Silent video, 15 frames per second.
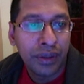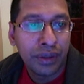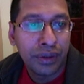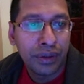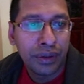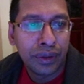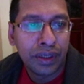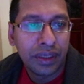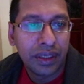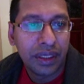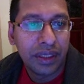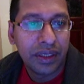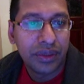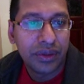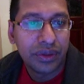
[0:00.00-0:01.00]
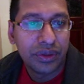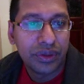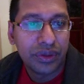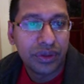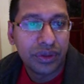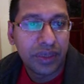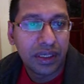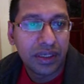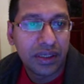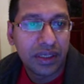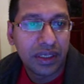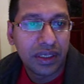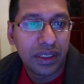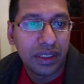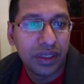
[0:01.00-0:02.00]
You can get it to
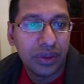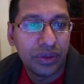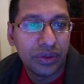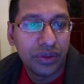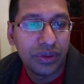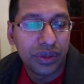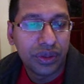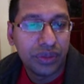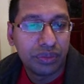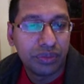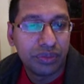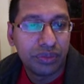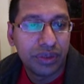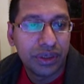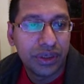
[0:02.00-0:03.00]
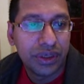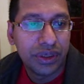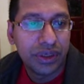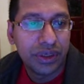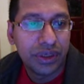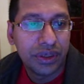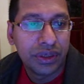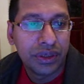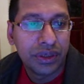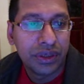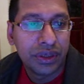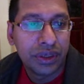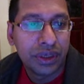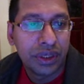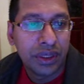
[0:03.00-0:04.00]
automatically launch Bridge.
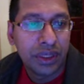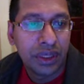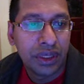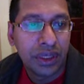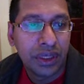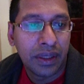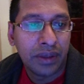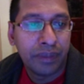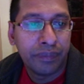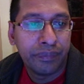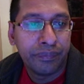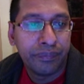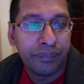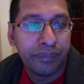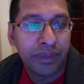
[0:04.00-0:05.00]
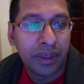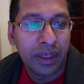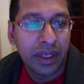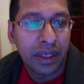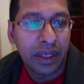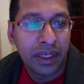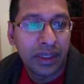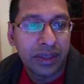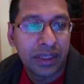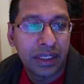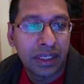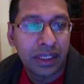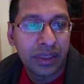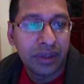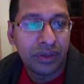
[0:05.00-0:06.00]
I
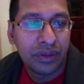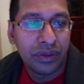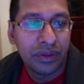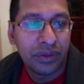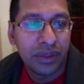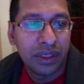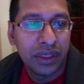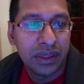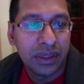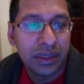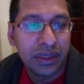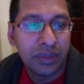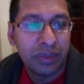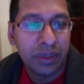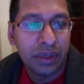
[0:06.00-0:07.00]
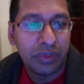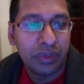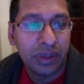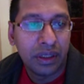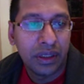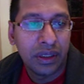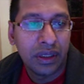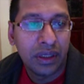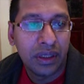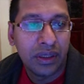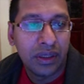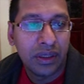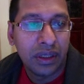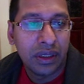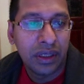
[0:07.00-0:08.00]
select all of these. The beep went down,
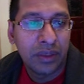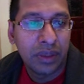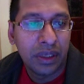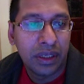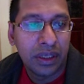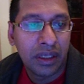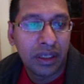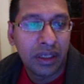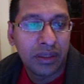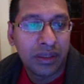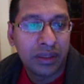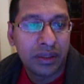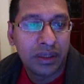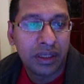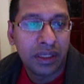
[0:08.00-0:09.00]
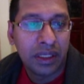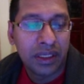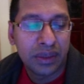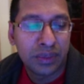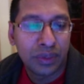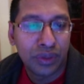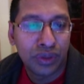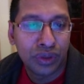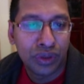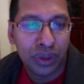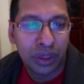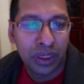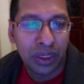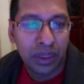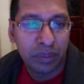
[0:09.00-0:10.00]
dynamic colors, export to
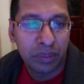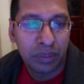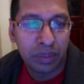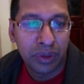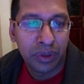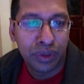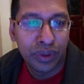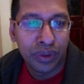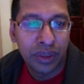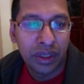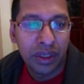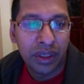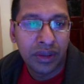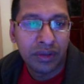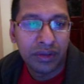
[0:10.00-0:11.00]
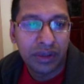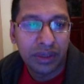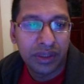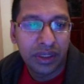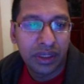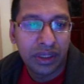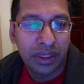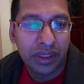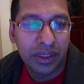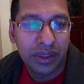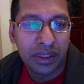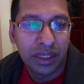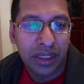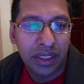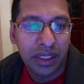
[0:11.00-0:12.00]
clipboard, resize,
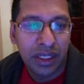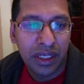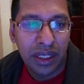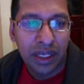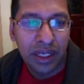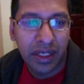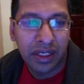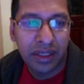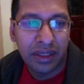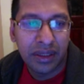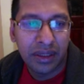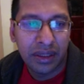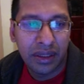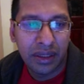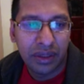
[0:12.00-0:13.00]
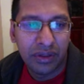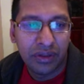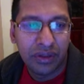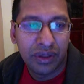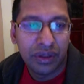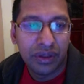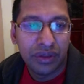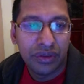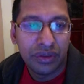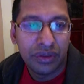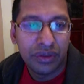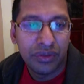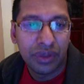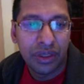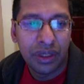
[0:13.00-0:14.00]
and if you've got the zoom